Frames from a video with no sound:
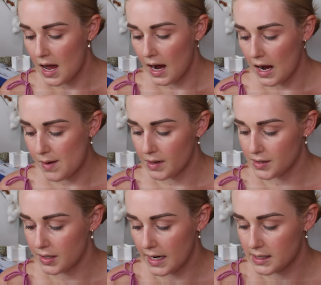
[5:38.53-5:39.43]

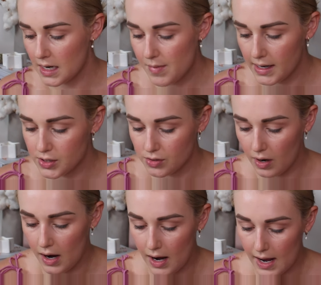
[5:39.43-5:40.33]
So next I might do
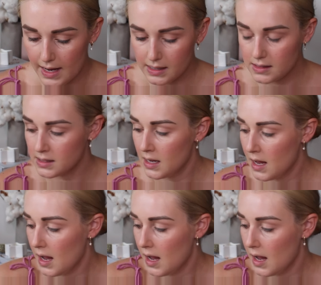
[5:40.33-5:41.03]
eyes.